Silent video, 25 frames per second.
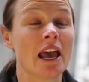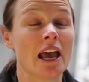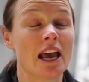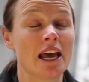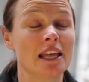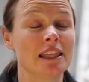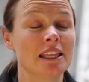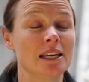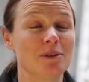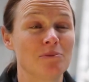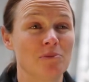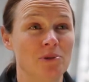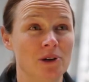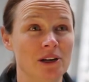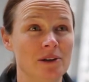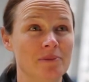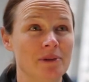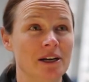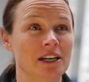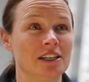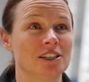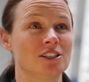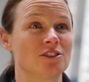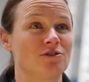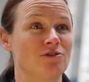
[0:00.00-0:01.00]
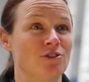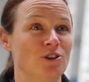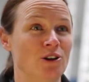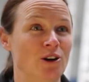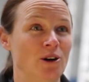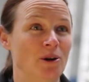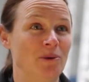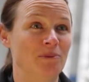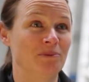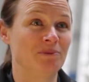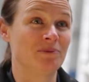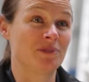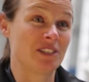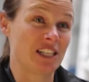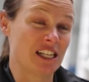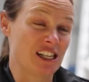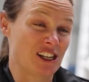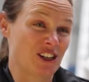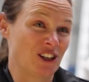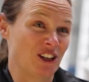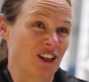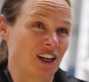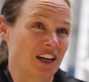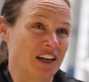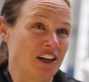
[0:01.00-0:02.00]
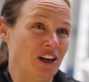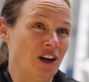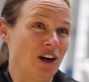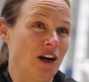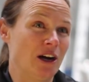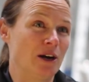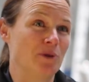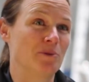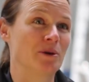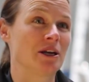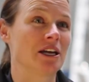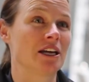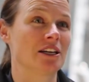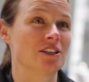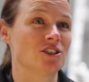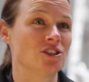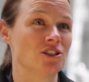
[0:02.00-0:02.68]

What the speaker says: And then pretty much from 10 o'clock at night we get